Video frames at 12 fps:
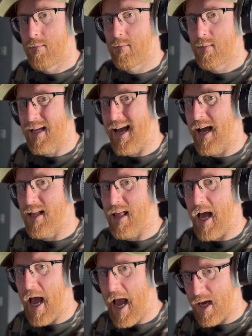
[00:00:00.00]
to add
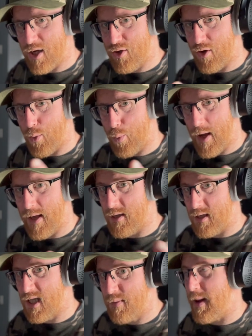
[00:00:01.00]
that extra width
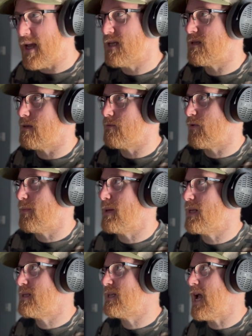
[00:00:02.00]
and space and ripping
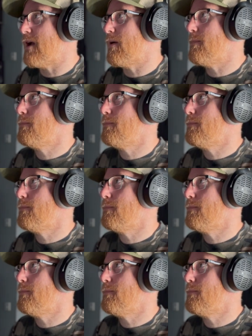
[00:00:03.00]
and tearing.